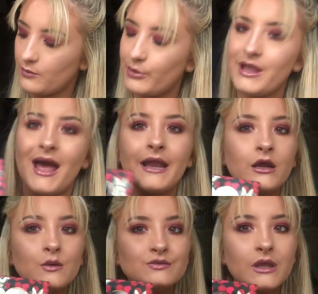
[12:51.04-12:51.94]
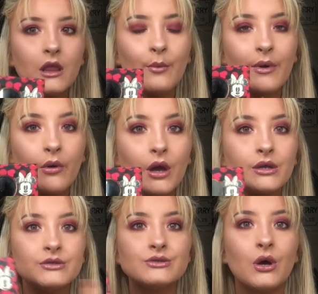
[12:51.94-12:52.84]
But yeah, and it comes with a little
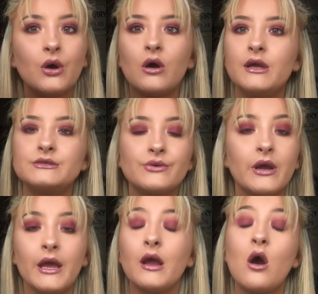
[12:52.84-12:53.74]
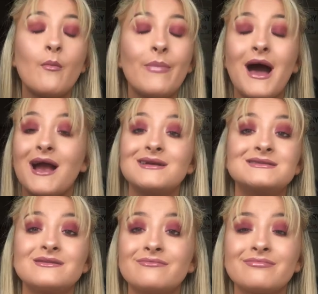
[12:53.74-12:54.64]
mirror. So it's great,
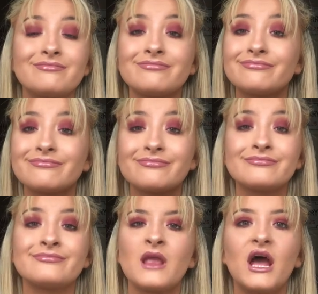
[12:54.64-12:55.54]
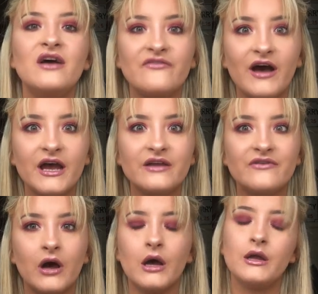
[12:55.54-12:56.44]
compact, a
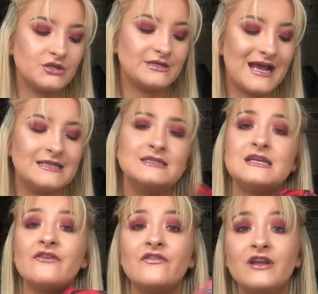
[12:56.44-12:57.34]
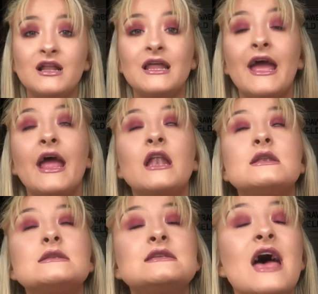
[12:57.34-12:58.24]
fiver. So yeah, definitely,
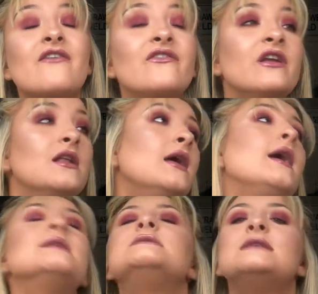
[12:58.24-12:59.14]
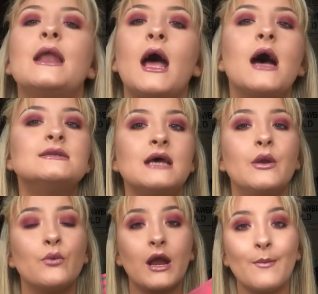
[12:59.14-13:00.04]
definitely 10 out of
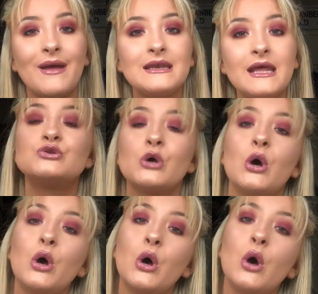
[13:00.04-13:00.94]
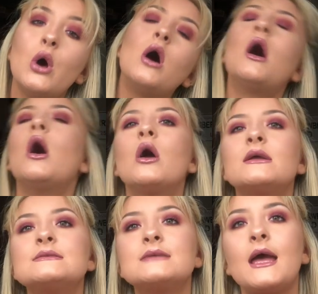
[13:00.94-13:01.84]
10 recommend it. So
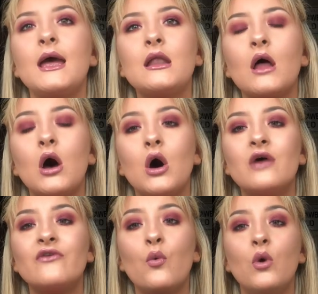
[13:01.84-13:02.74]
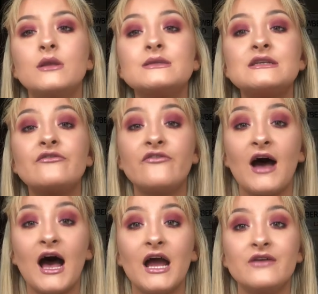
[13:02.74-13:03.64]
on a scale of 1 to
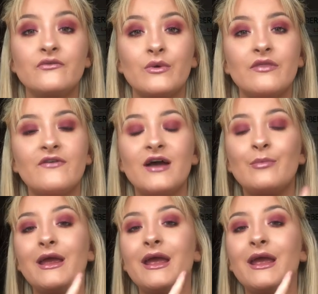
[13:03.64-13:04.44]
5, with 5